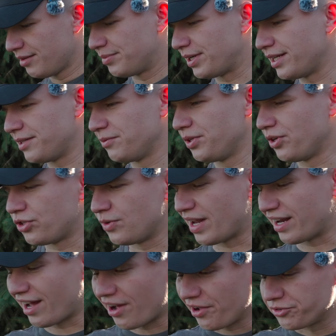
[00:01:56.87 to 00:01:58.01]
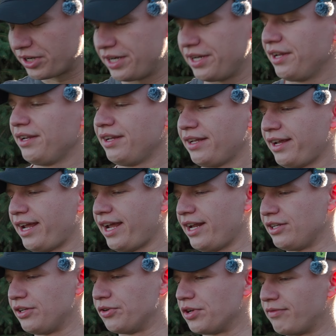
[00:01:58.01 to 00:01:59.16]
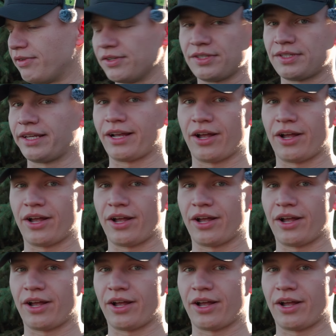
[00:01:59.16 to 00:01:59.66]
But when you're shooting at 100 and your difference is like